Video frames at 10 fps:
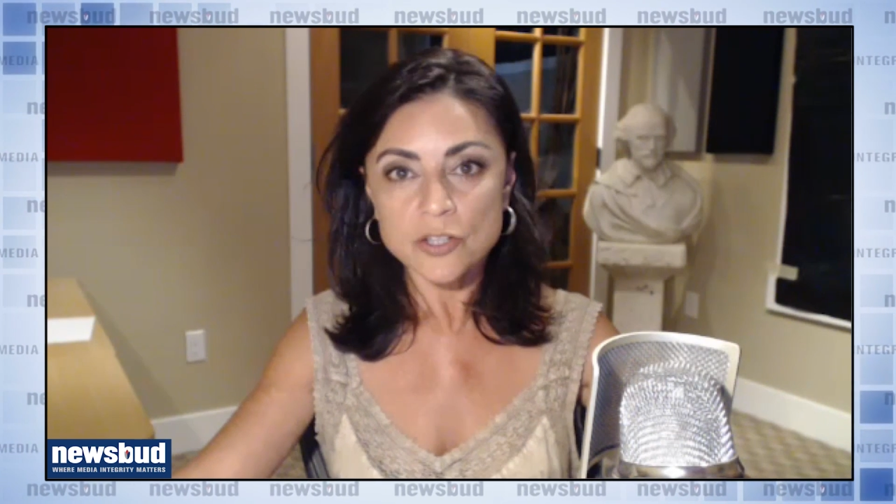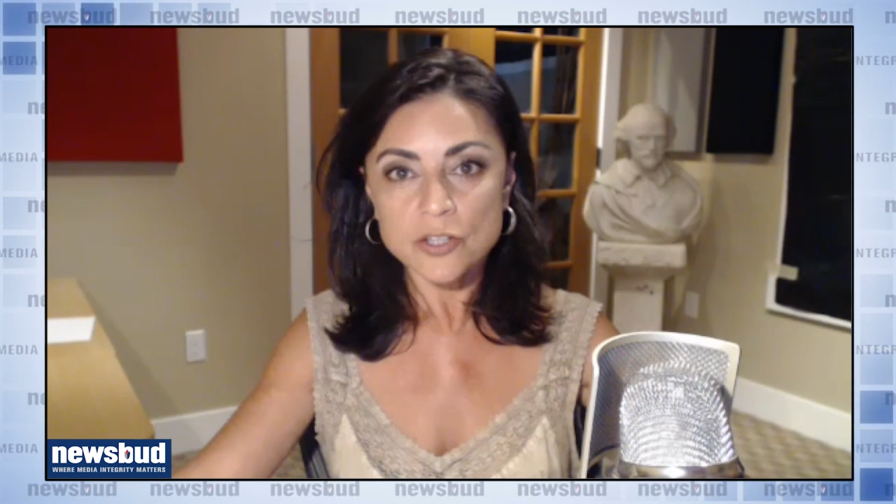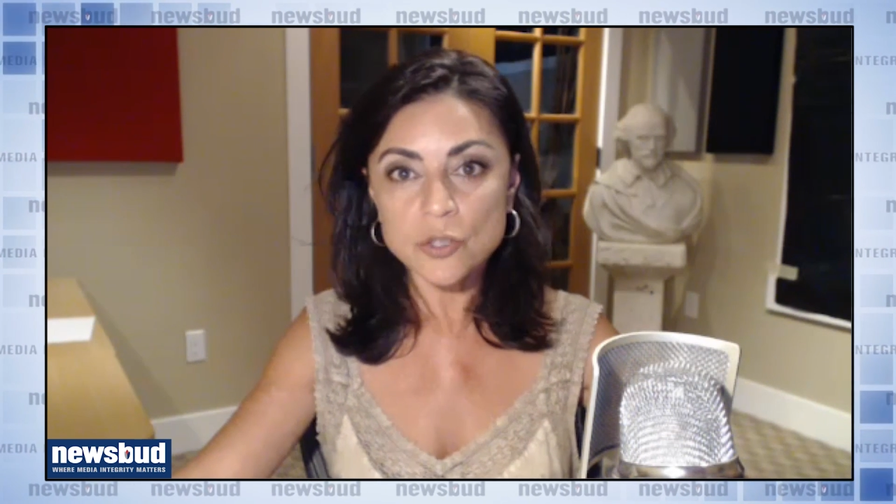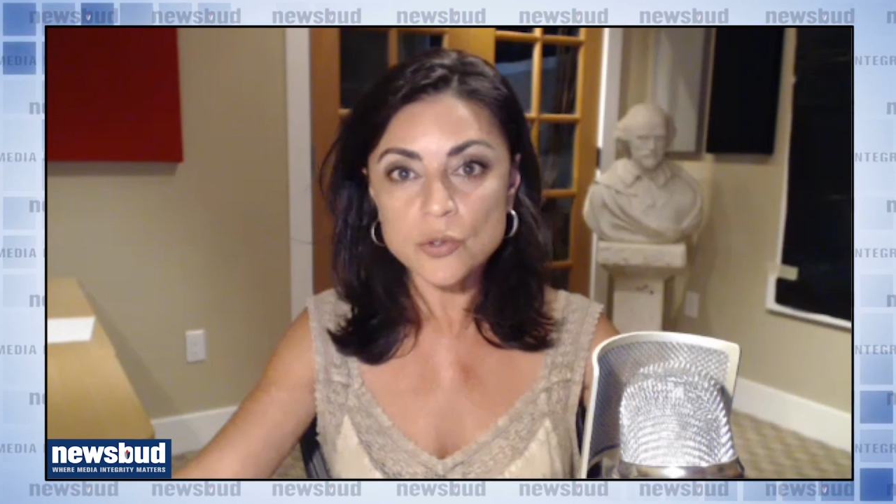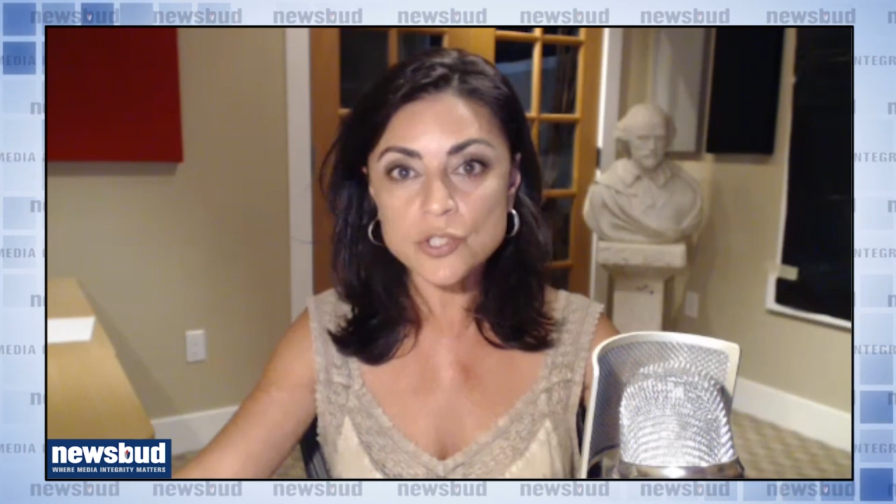
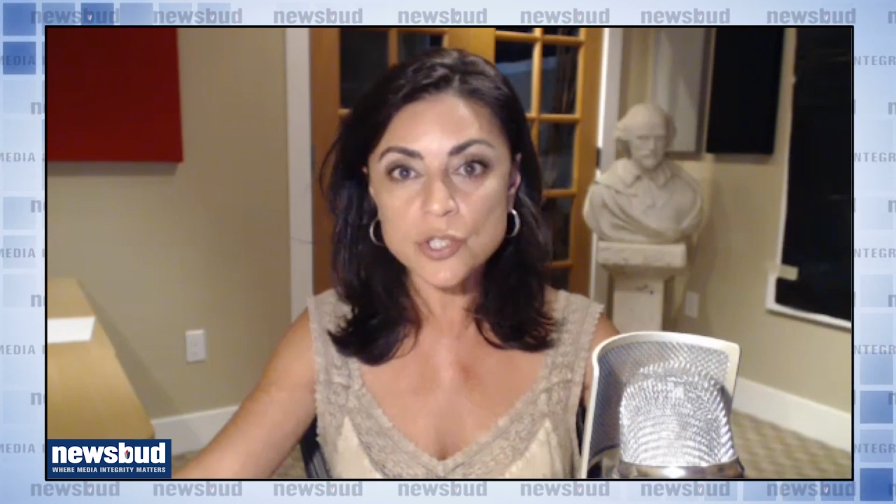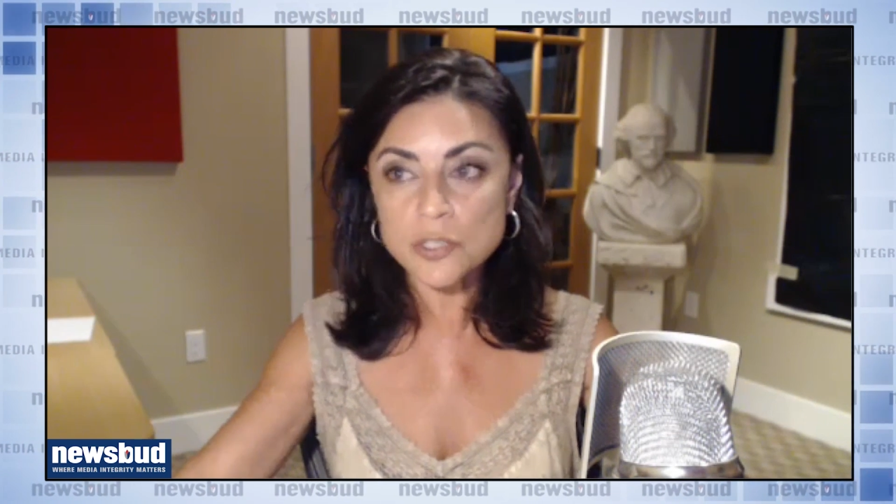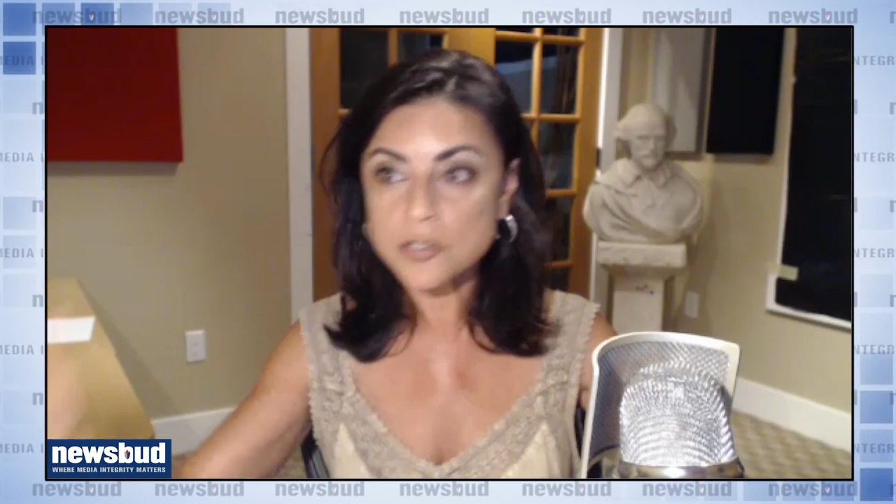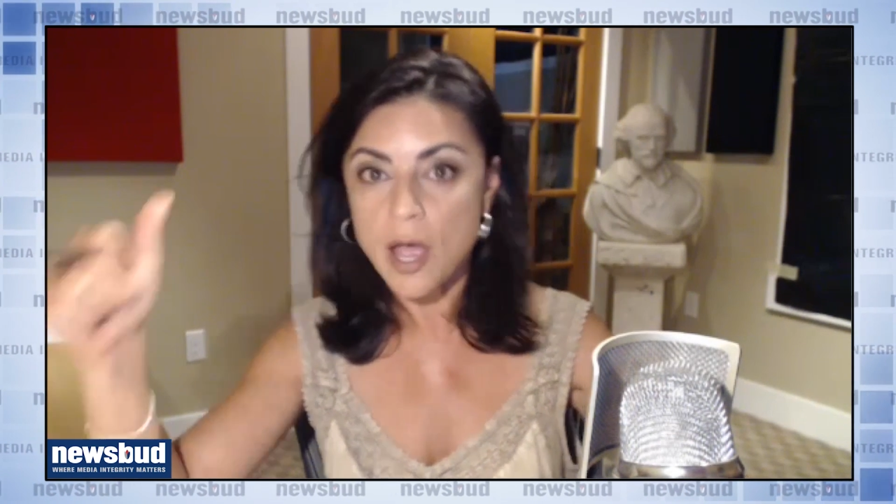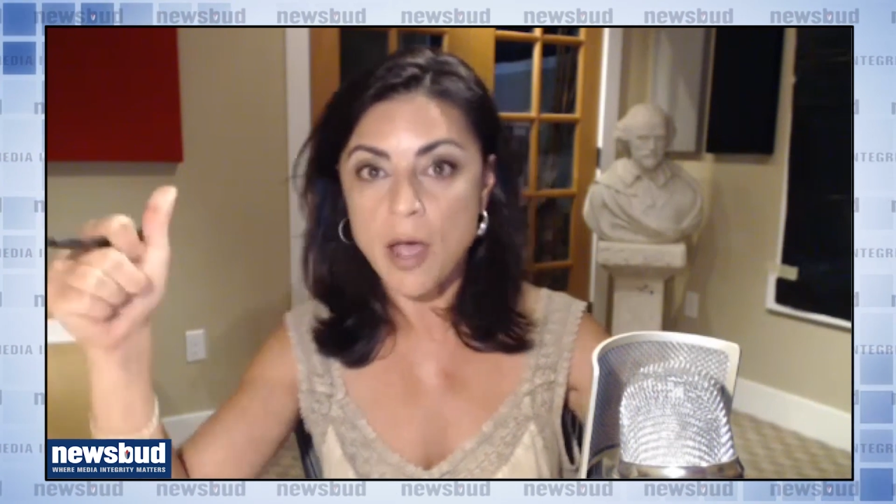The
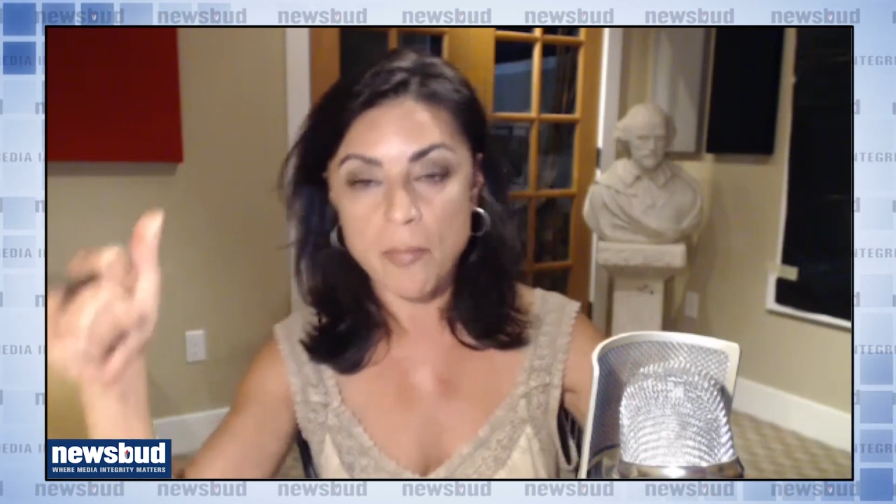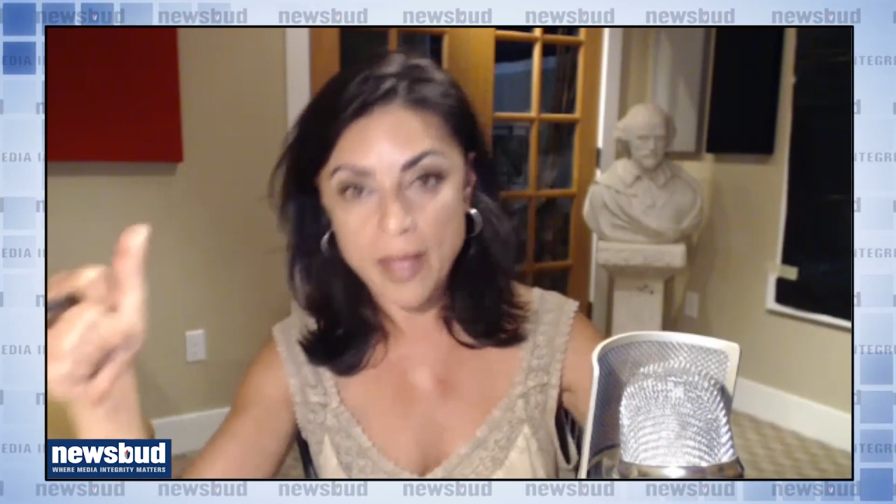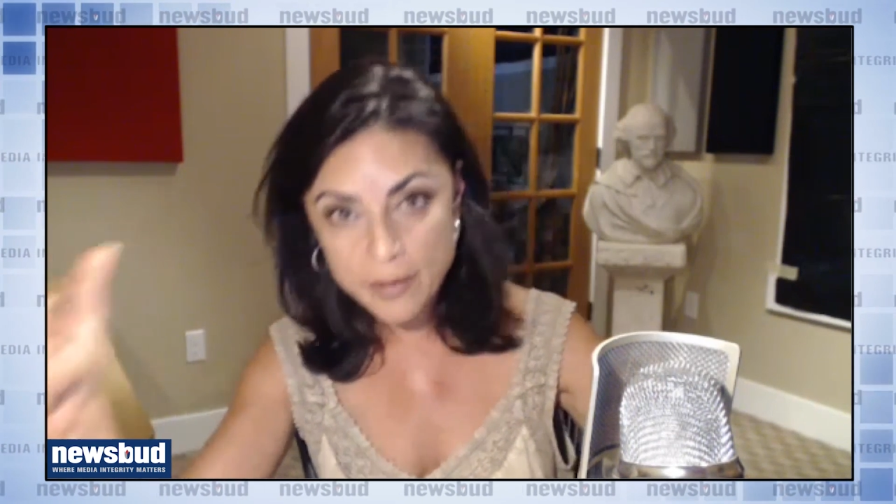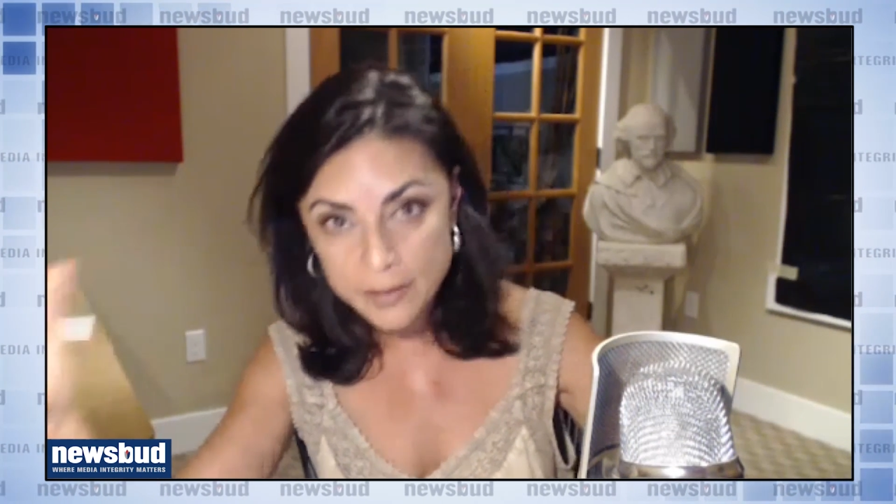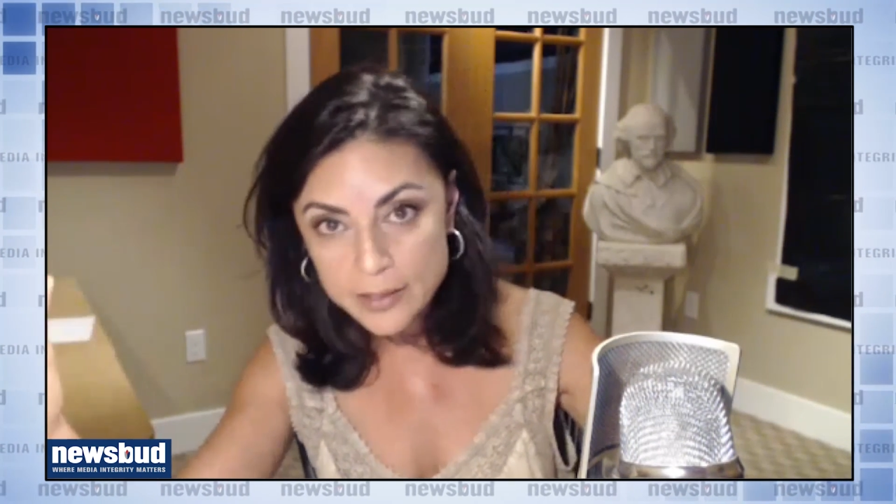losers,
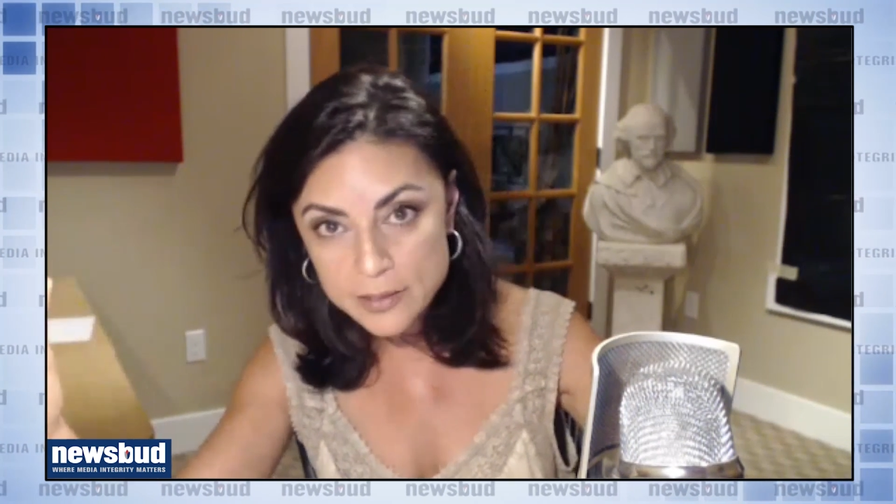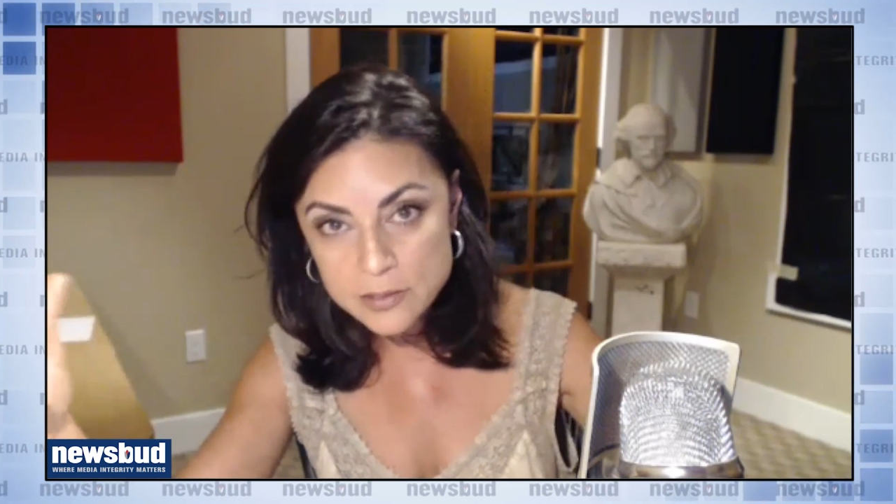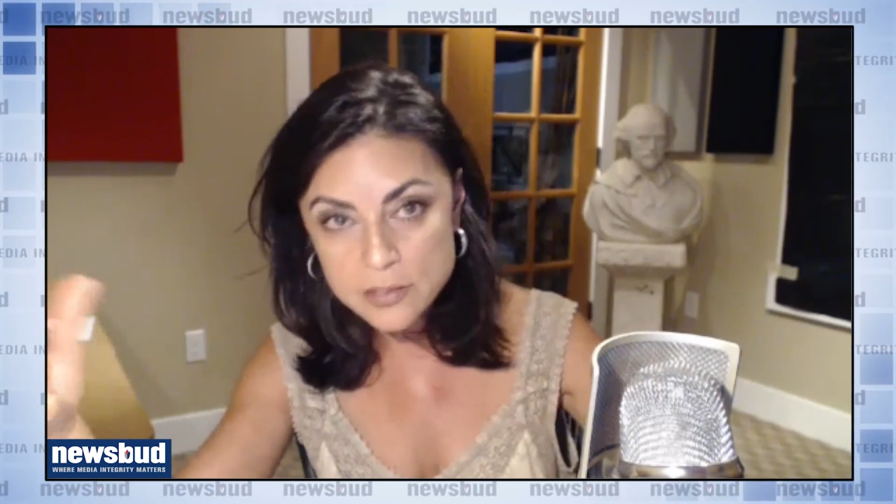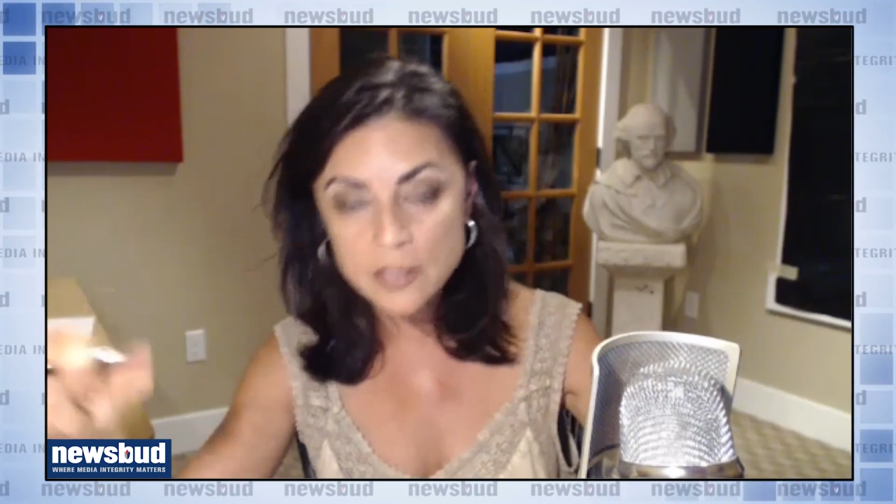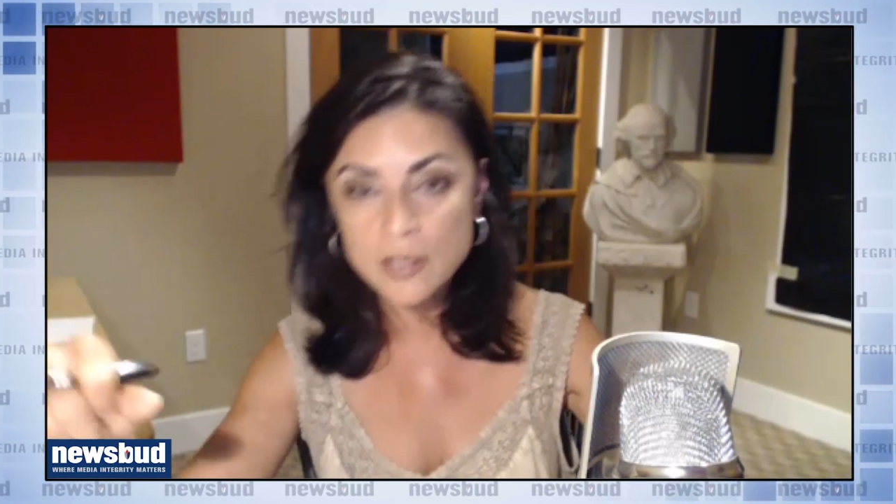
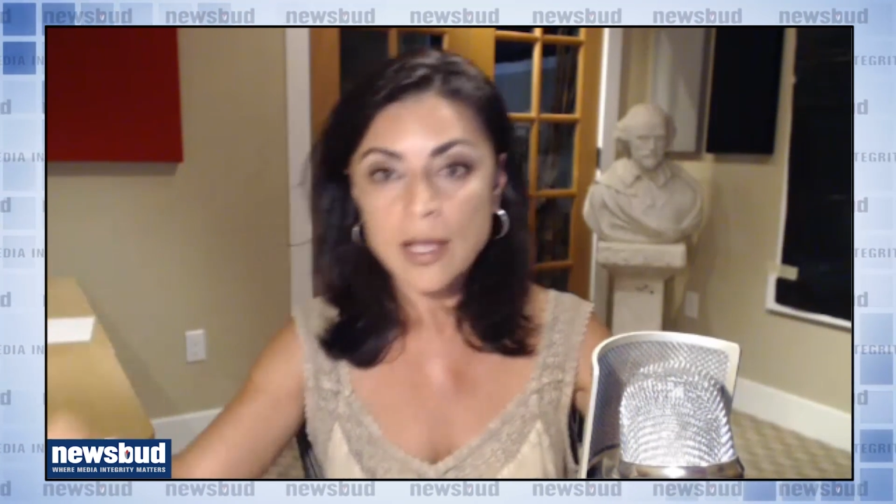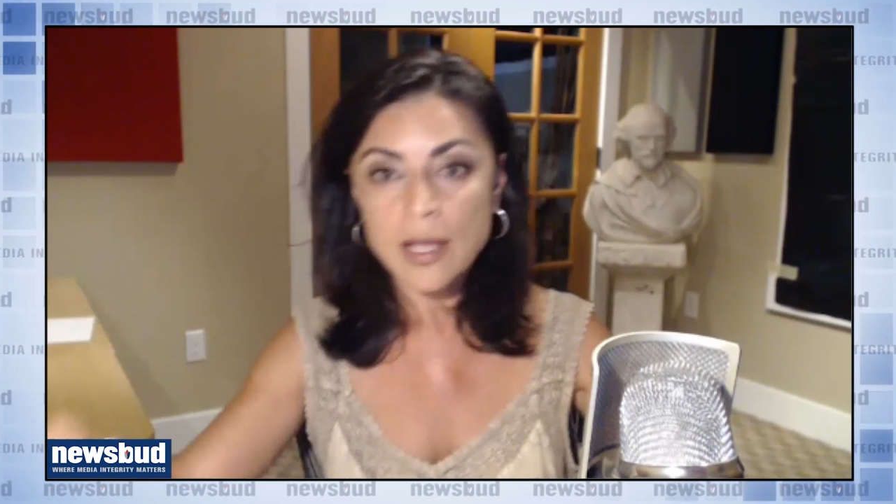Americans,